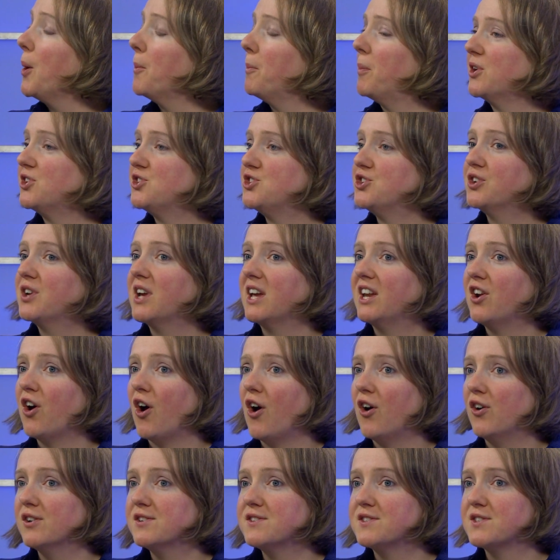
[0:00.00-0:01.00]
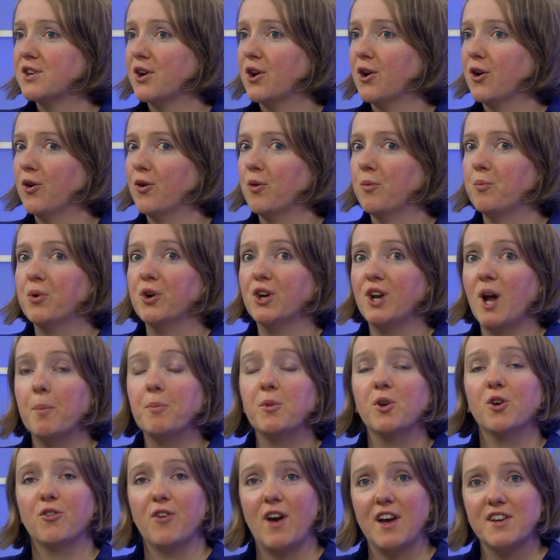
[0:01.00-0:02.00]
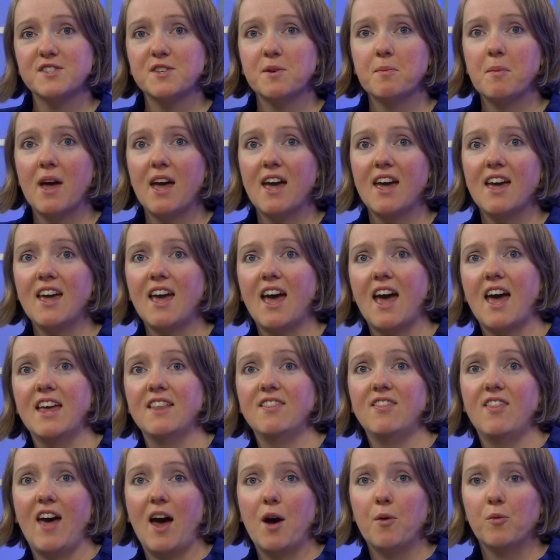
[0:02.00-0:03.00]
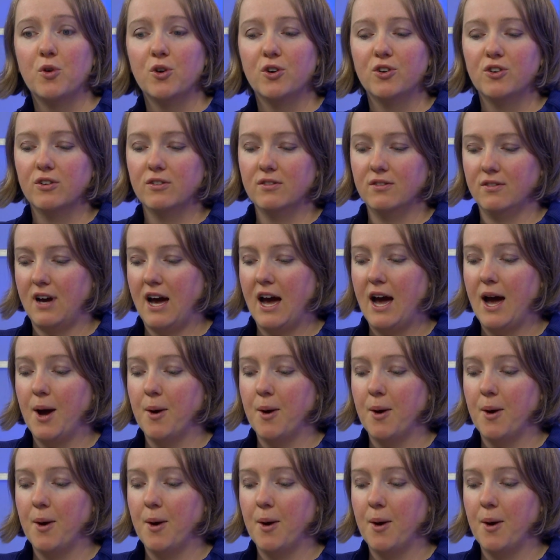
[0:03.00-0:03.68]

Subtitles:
but you can also put up your resume, and that will